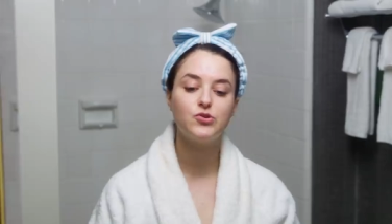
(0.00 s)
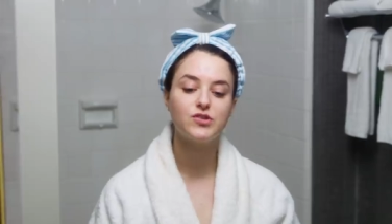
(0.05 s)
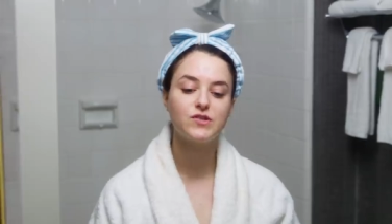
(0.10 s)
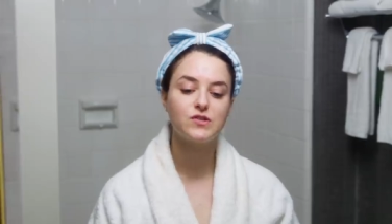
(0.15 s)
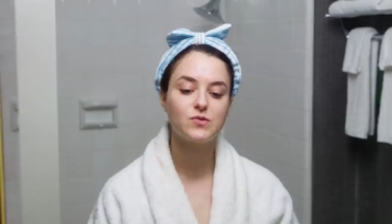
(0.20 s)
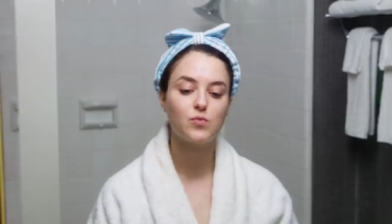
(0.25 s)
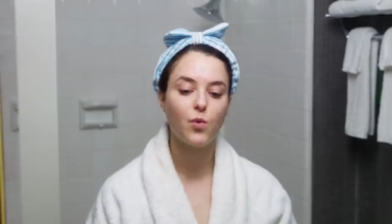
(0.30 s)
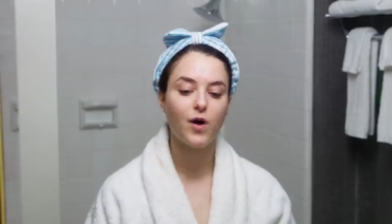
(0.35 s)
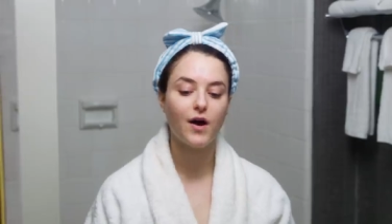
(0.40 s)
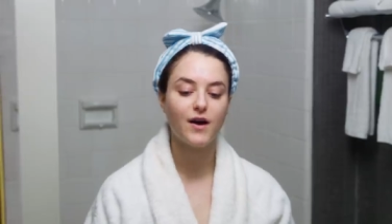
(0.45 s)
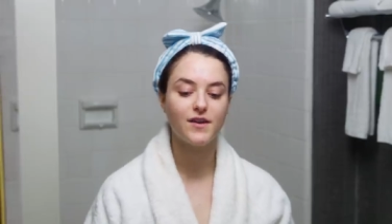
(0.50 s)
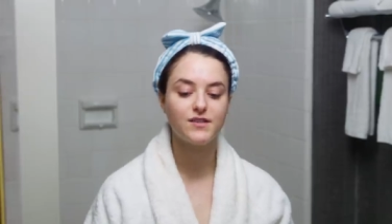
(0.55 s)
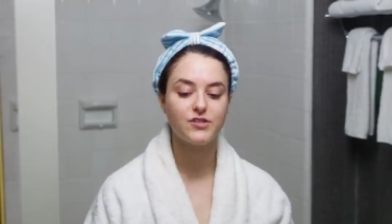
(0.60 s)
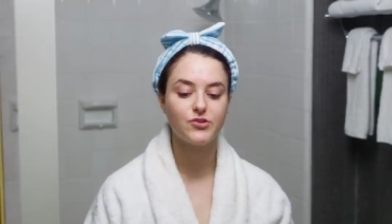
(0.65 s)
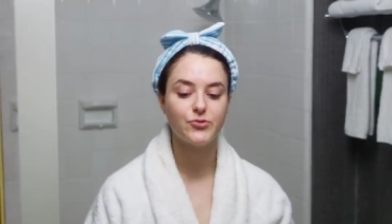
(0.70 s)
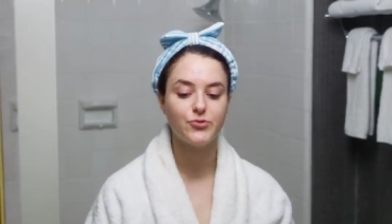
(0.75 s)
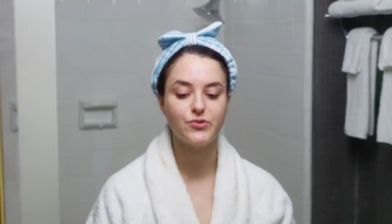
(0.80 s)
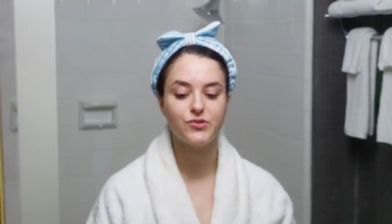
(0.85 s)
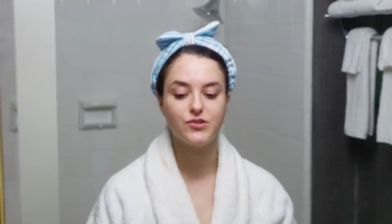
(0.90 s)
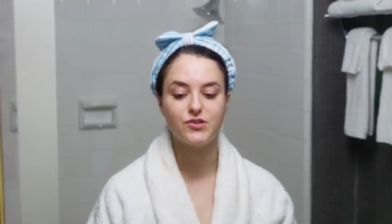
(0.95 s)
just want
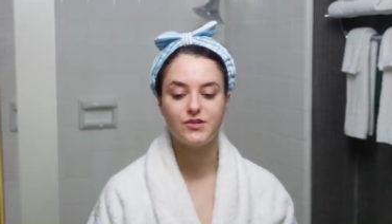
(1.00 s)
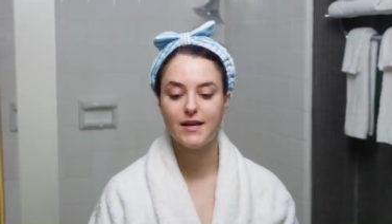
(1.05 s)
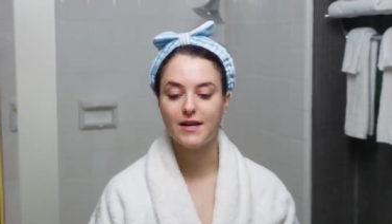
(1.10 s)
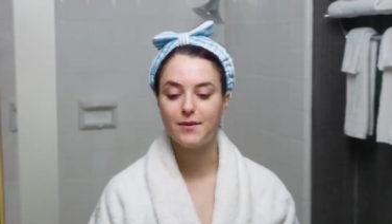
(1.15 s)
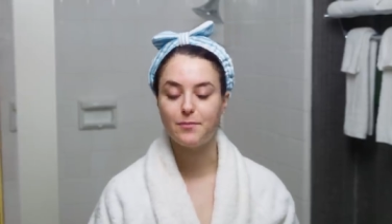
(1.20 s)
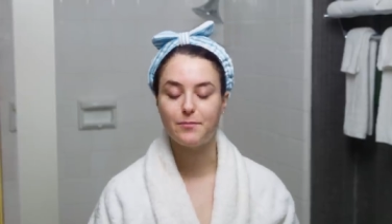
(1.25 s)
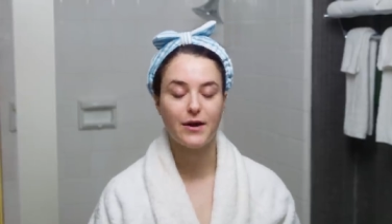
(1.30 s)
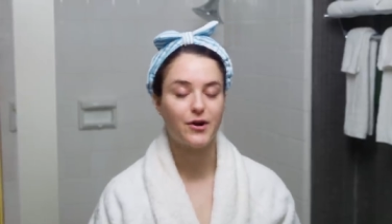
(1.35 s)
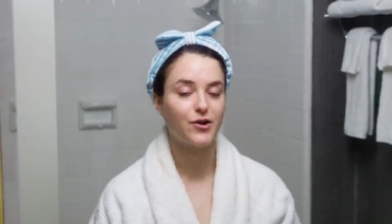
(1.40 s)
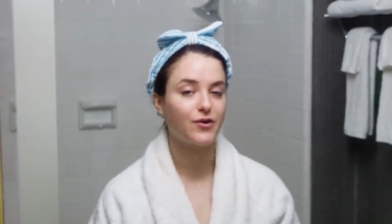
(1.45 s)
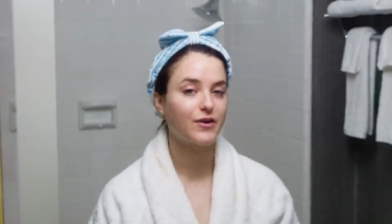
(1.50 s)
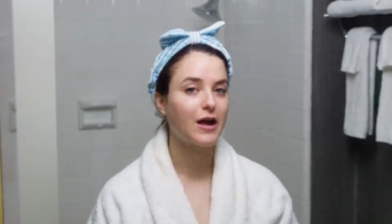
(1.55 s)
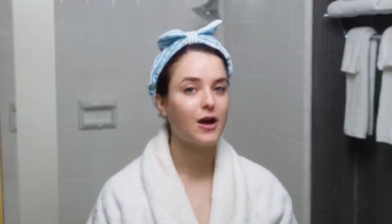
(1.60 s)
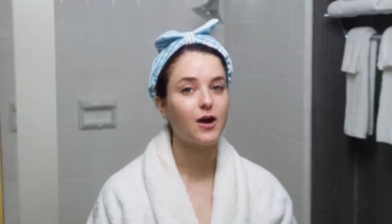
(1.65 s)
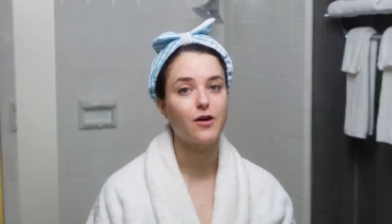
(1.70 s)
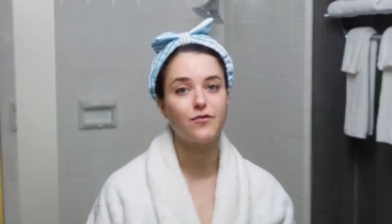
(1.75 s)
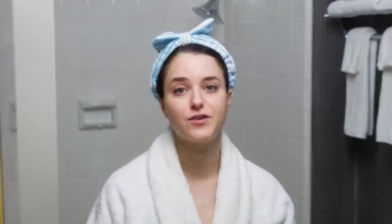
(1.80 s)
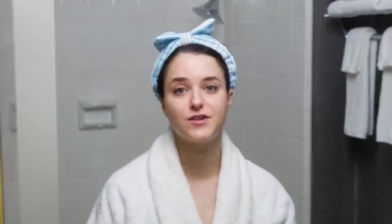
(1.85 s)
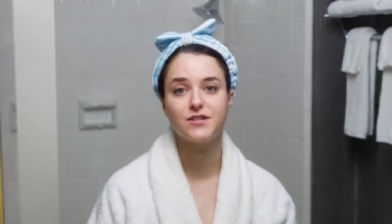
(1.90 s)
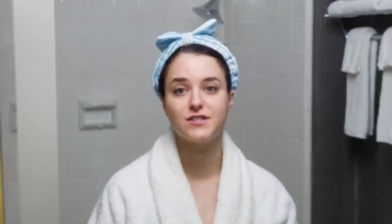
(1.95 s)
to take better care
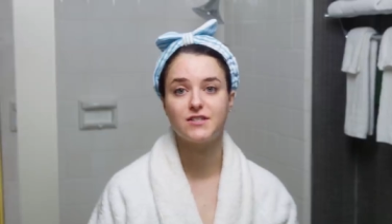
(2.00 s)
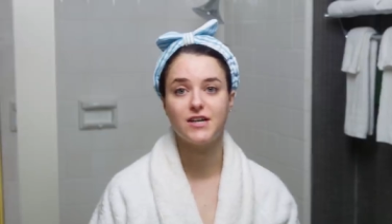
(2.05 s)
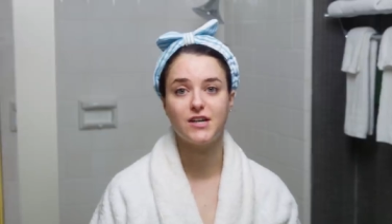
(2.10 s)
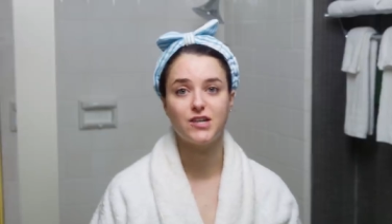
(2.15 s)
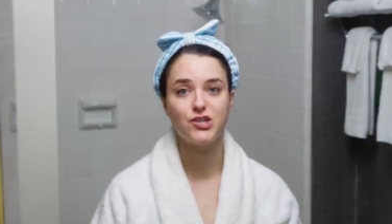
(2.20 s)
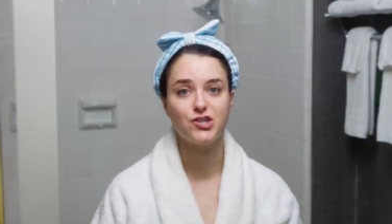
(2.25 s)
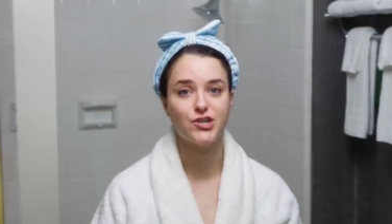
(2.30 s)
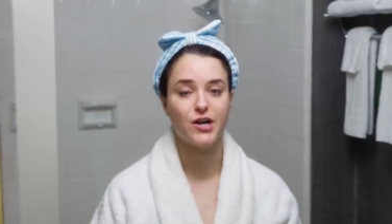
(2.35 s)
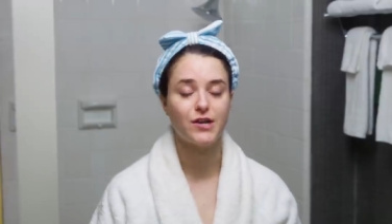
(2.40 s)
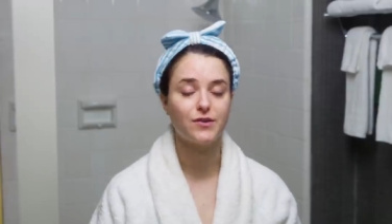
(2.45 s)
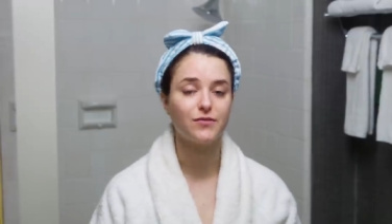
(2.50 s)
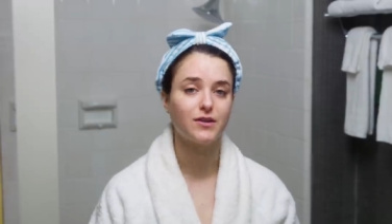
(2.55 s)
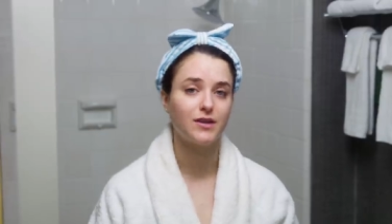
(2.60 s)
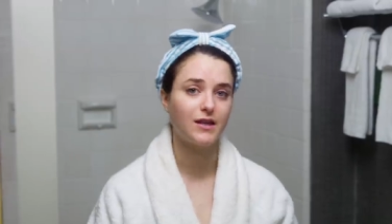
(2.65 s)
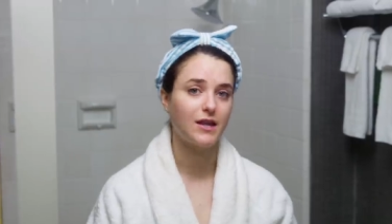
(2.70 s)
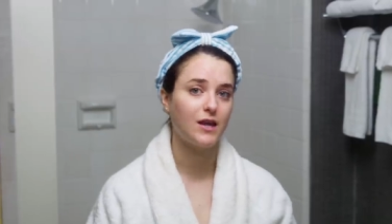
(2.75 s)
of your skin generally.